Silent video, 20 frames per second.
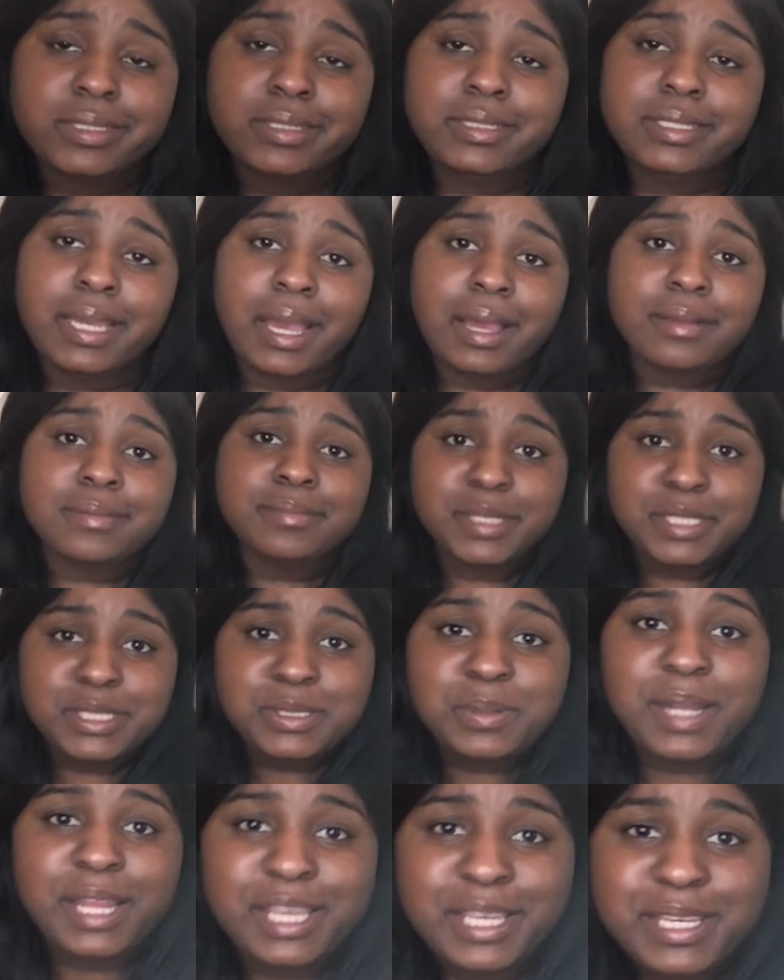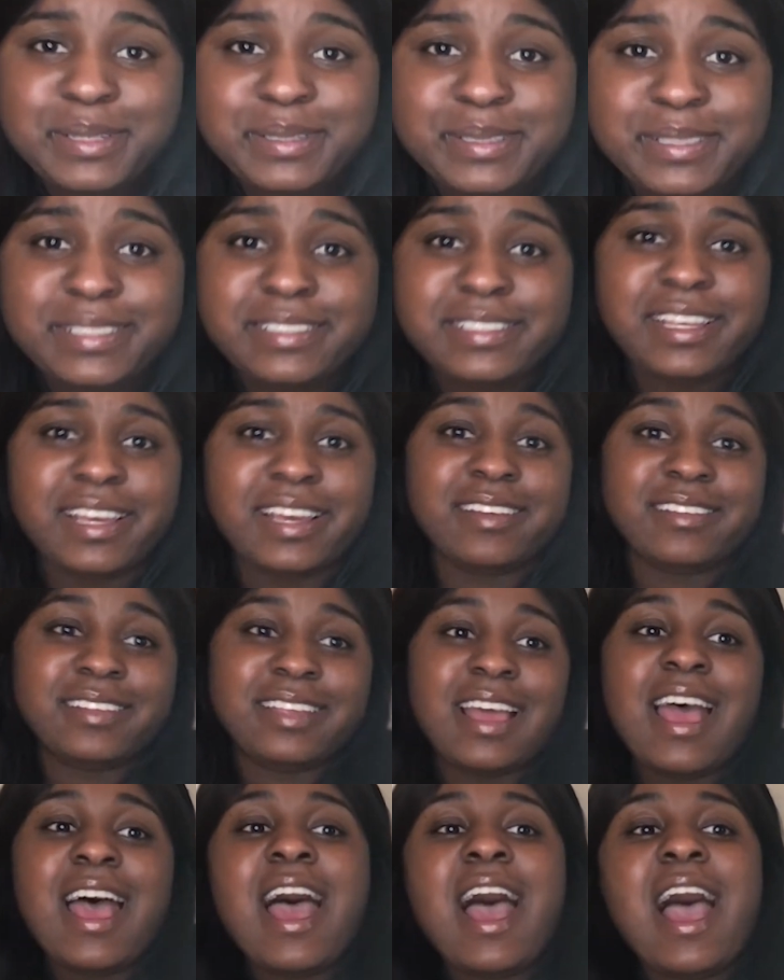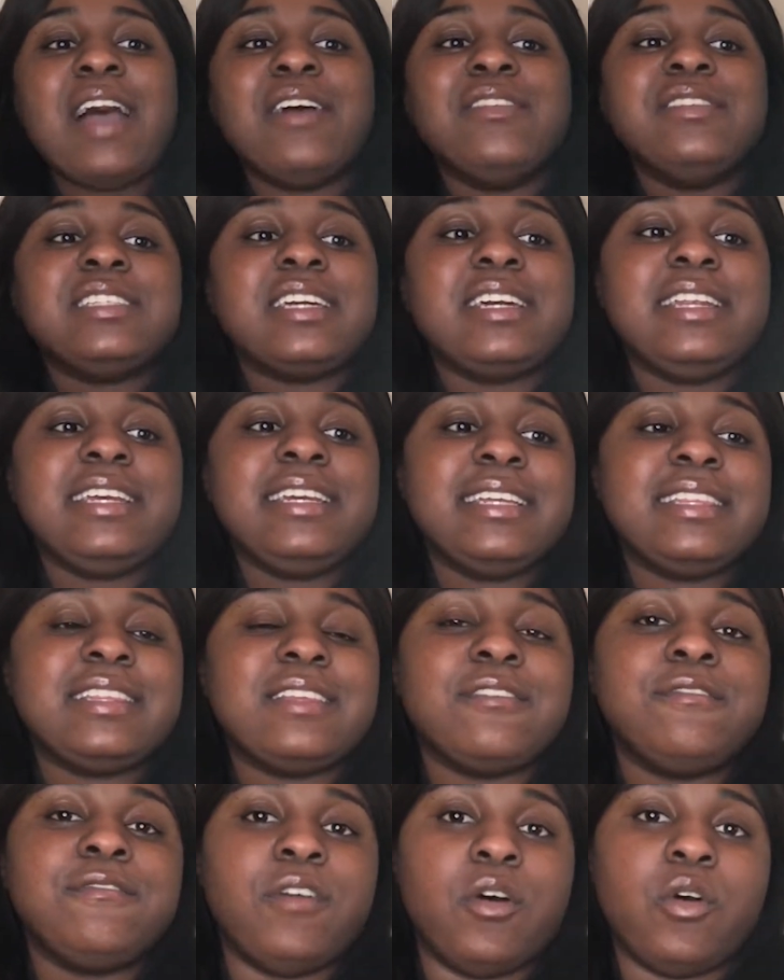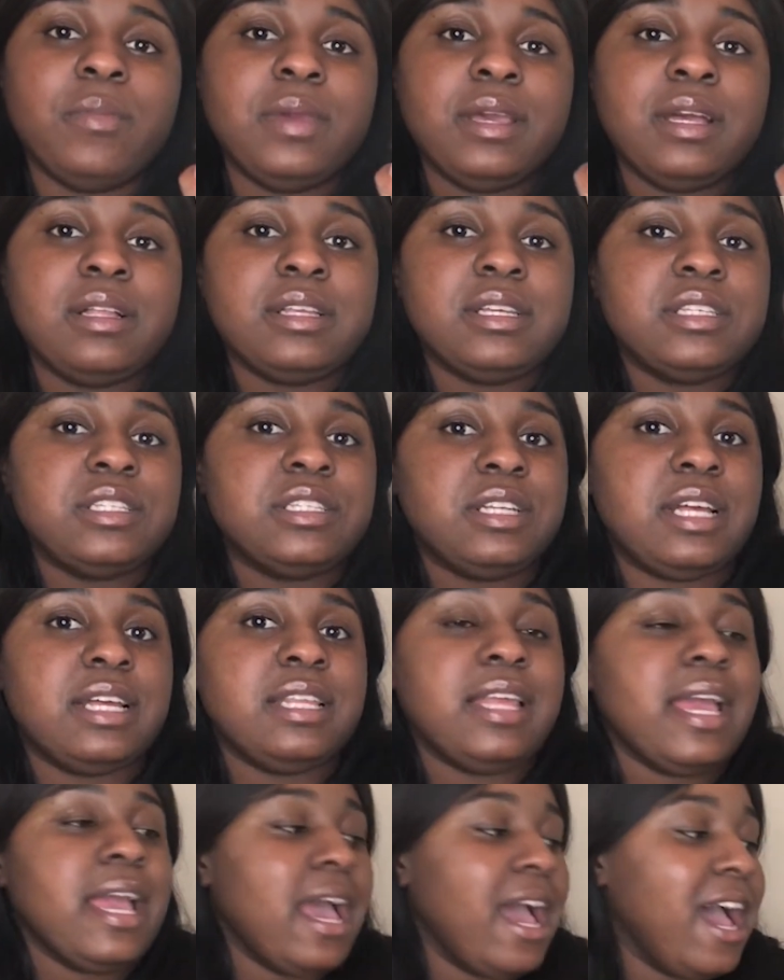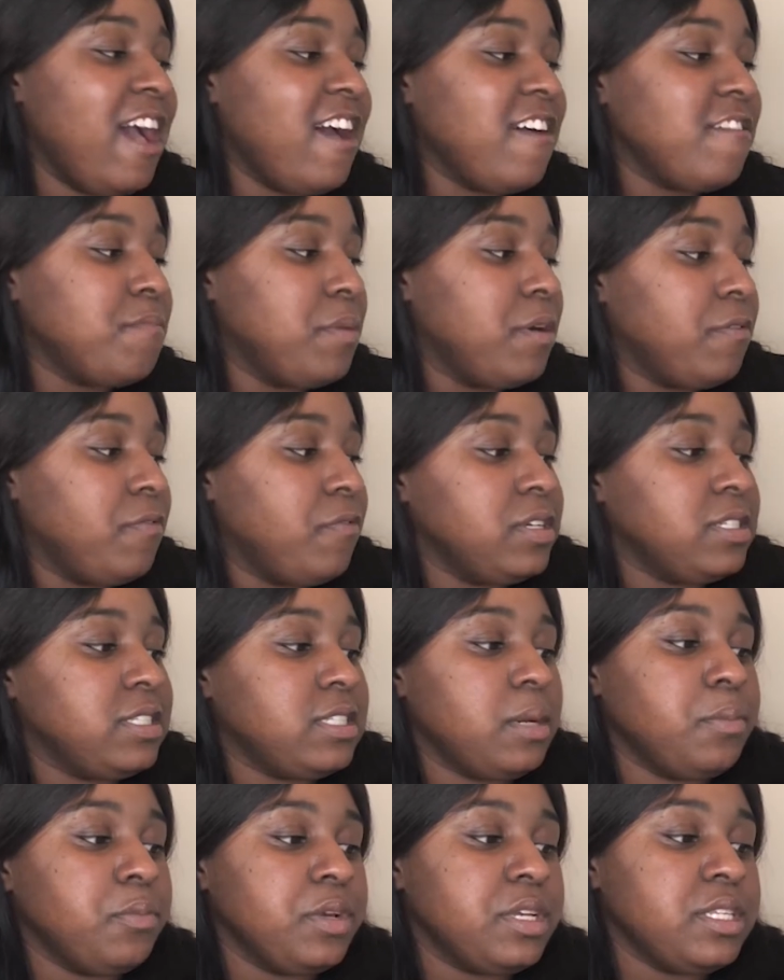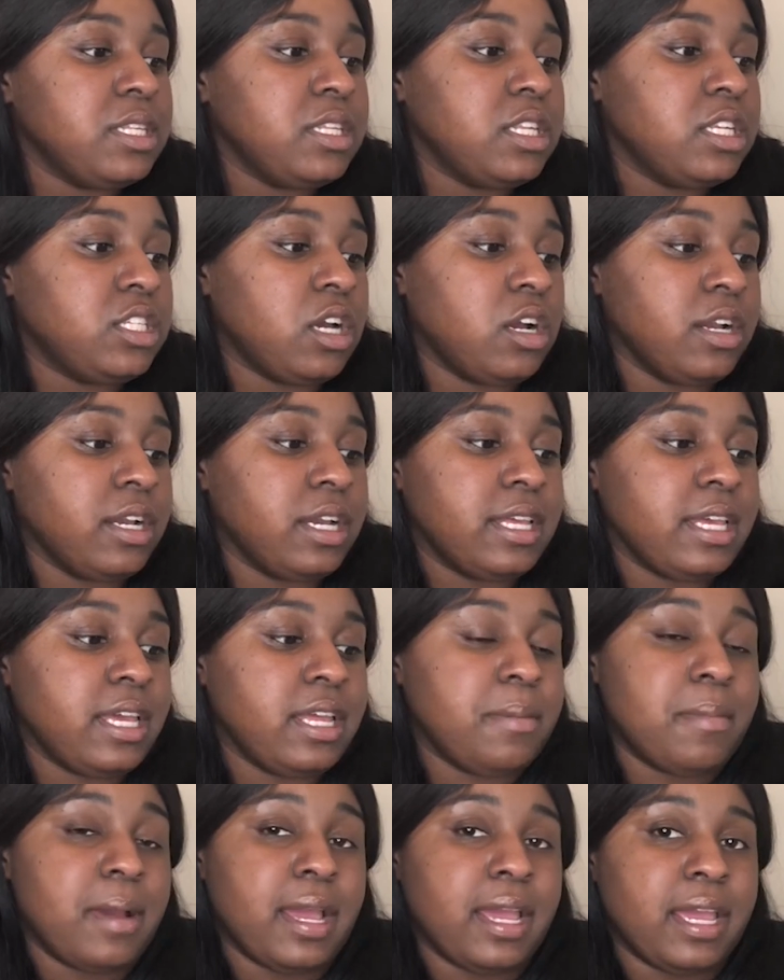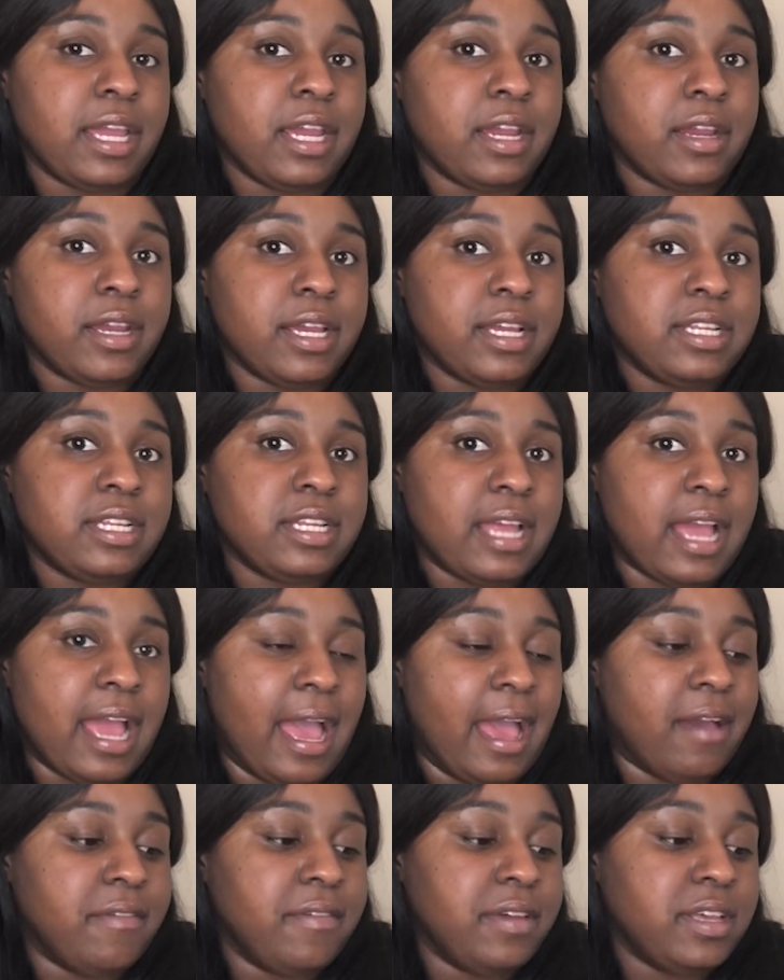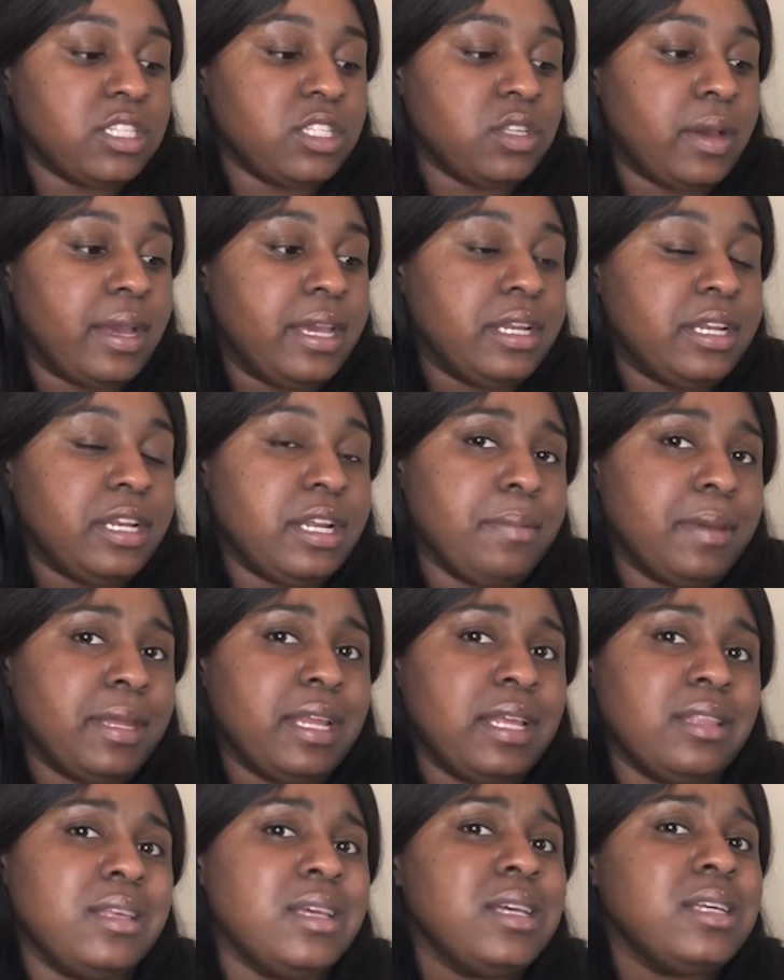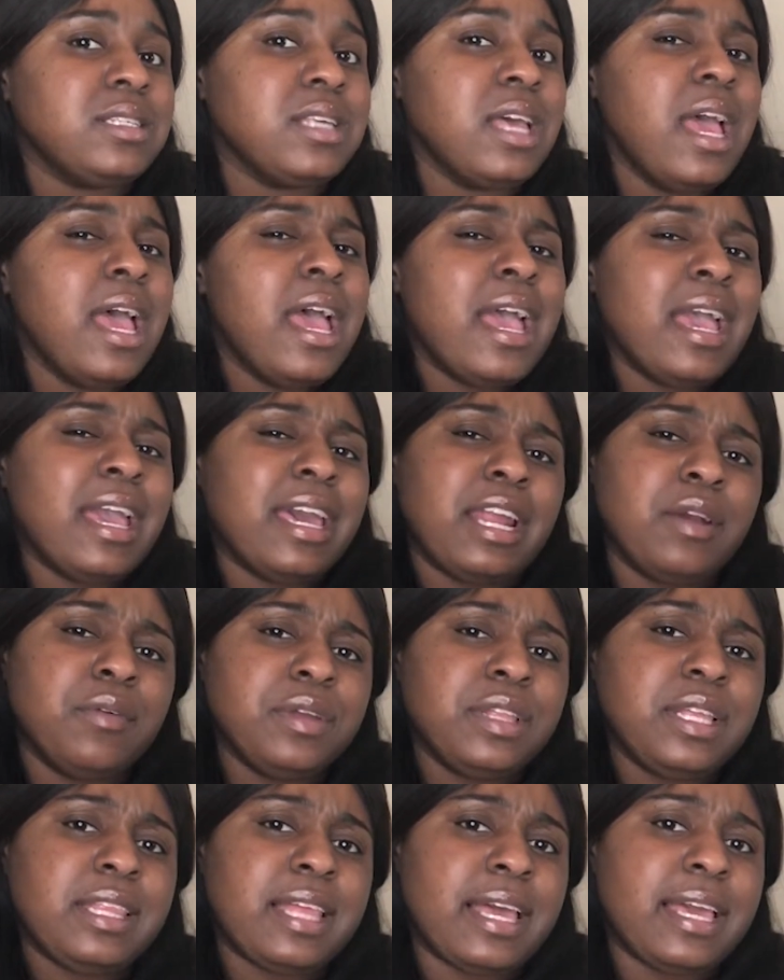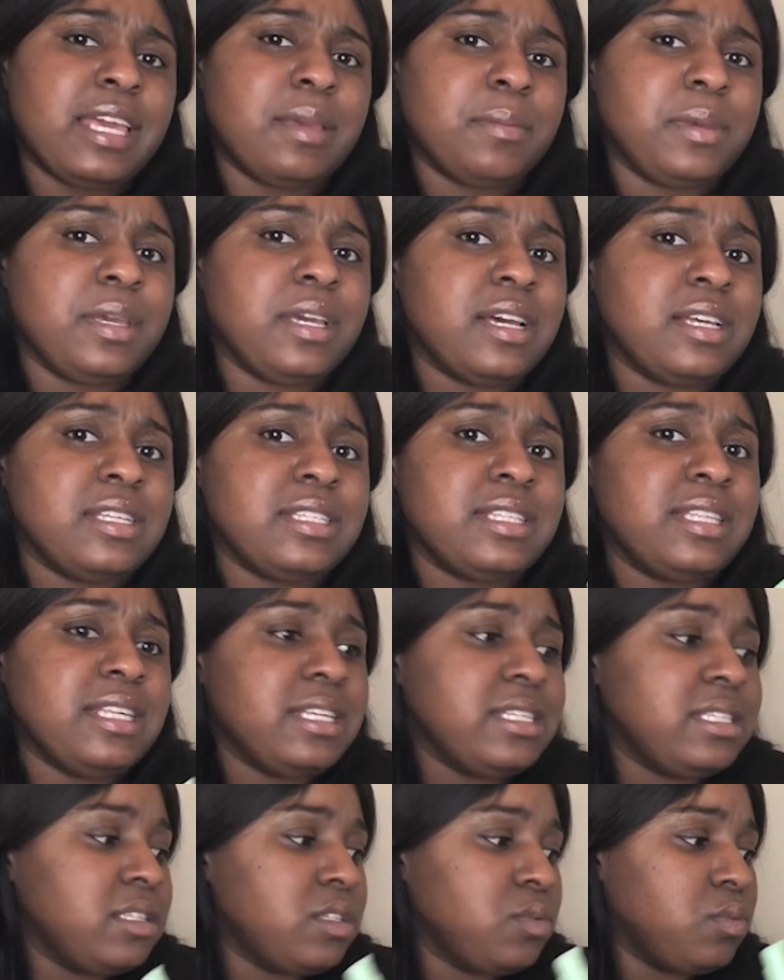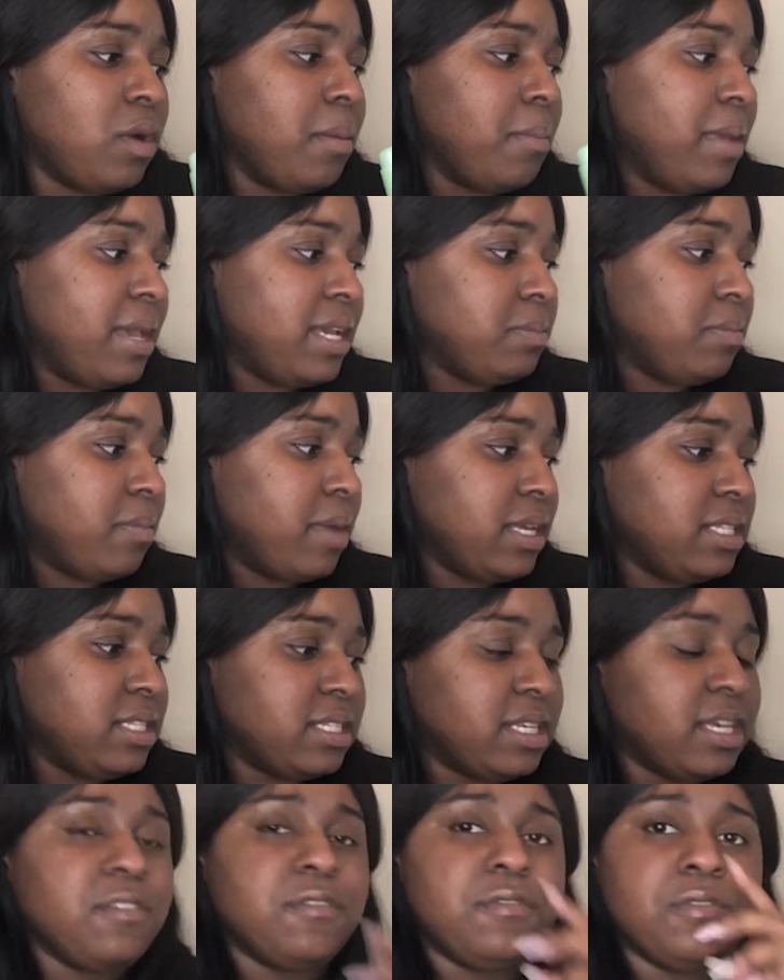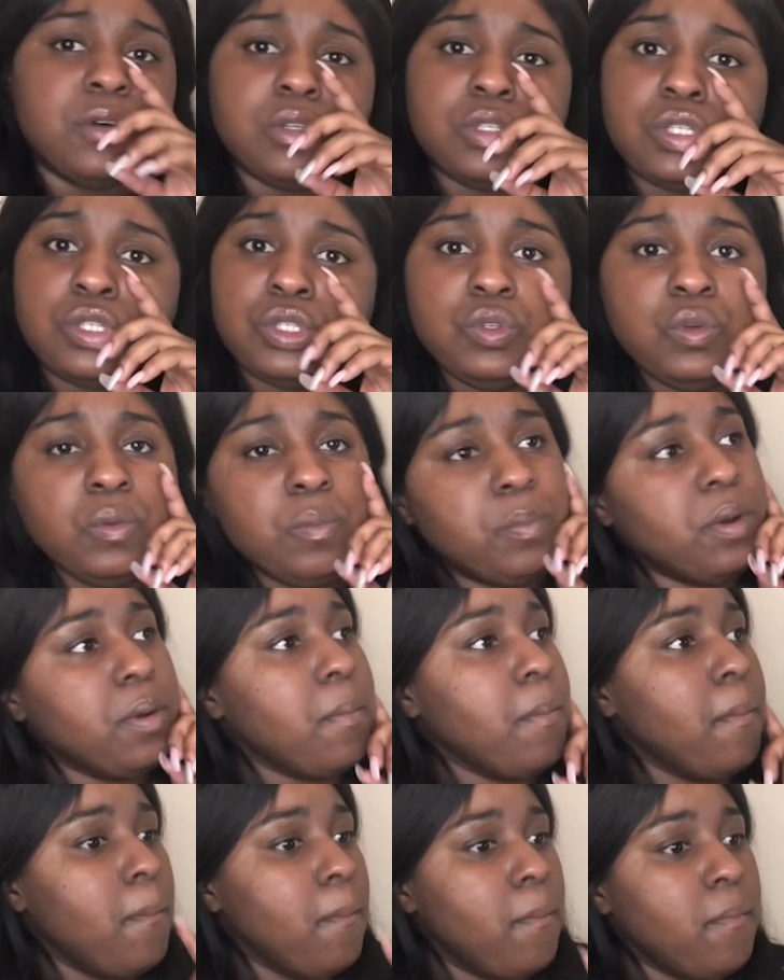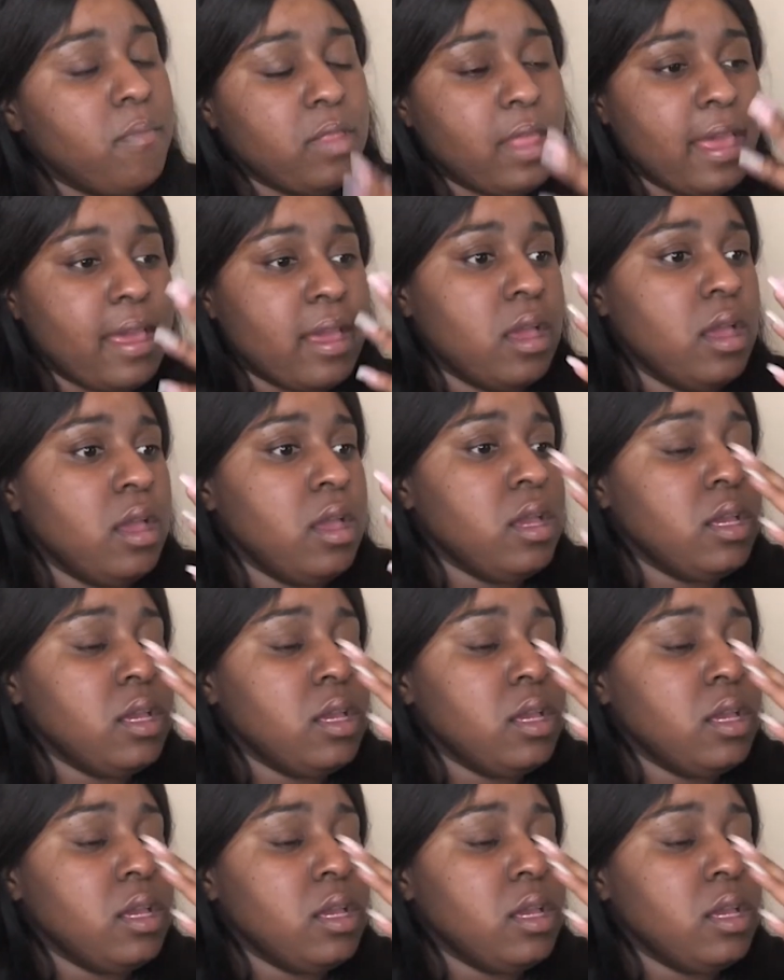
Yeah, that's what I use. I was gonna get the foaming cleanser that they have, but for some reason the Target in my area didn't have it, so I ended up getting this. And I really like it because this is what makes my skin feel super like